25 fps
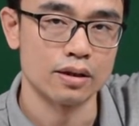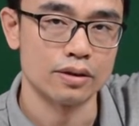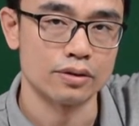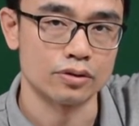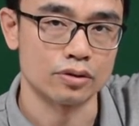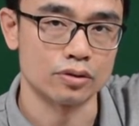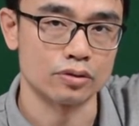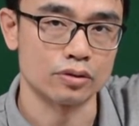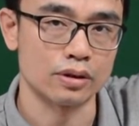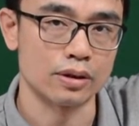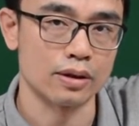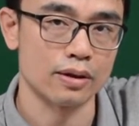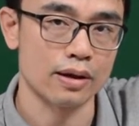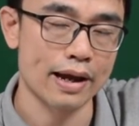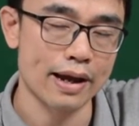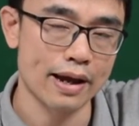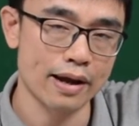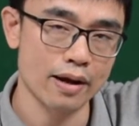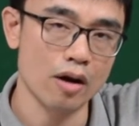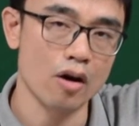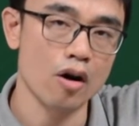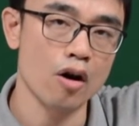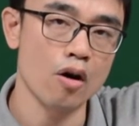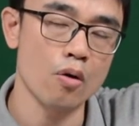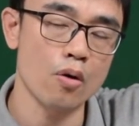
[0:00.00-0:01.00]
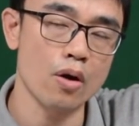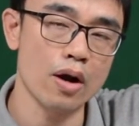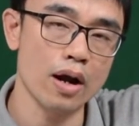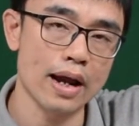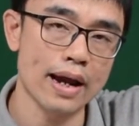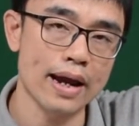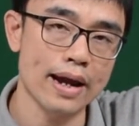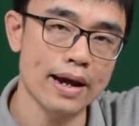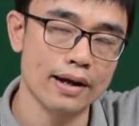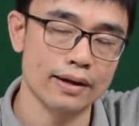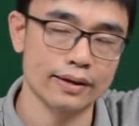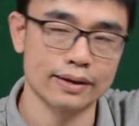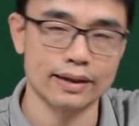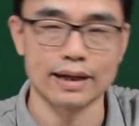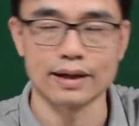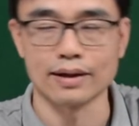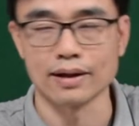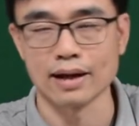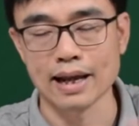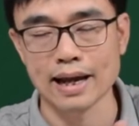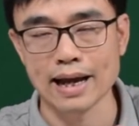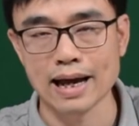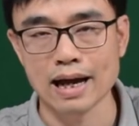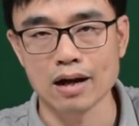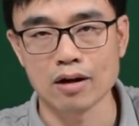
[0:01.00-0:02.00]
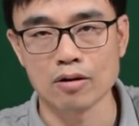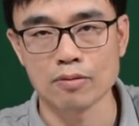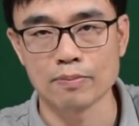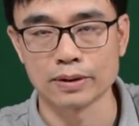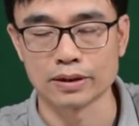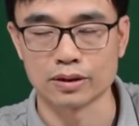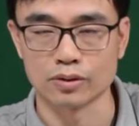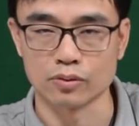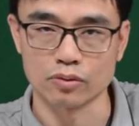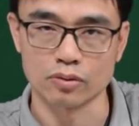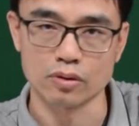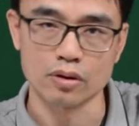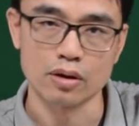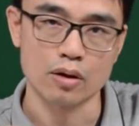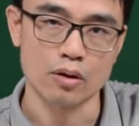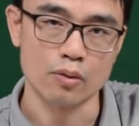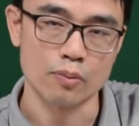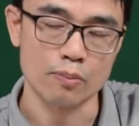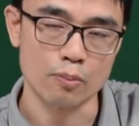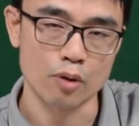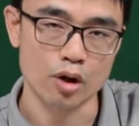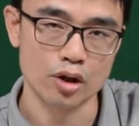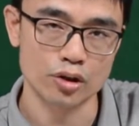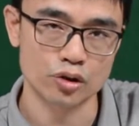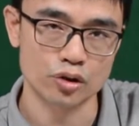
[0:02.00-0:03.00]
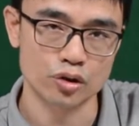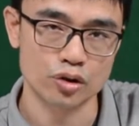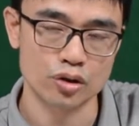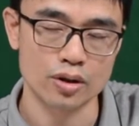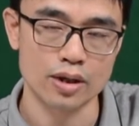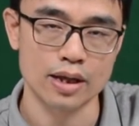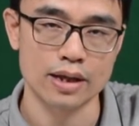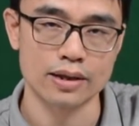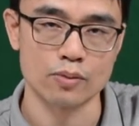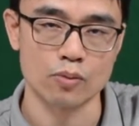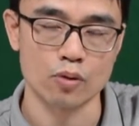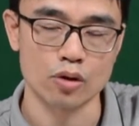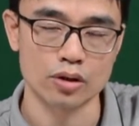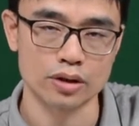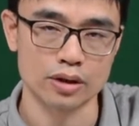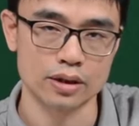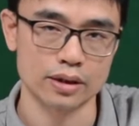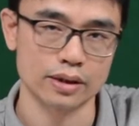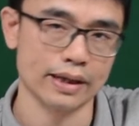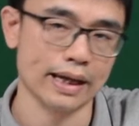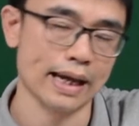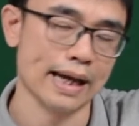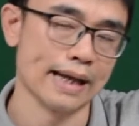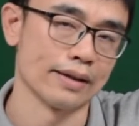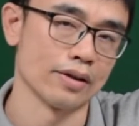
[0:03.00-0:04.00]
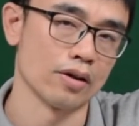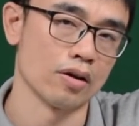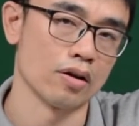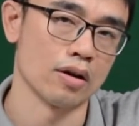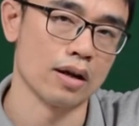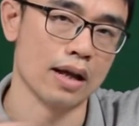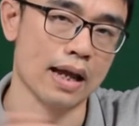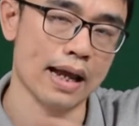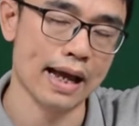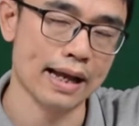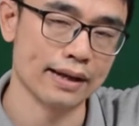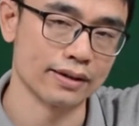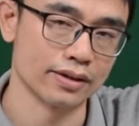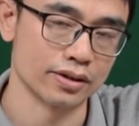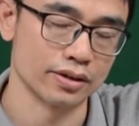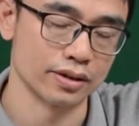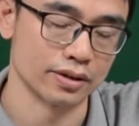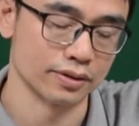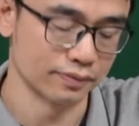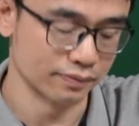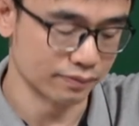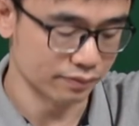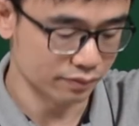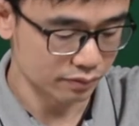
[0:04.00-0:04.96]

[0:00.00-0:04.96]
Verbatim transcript: So the hot air can let out, but the moisture and the water cannot enter.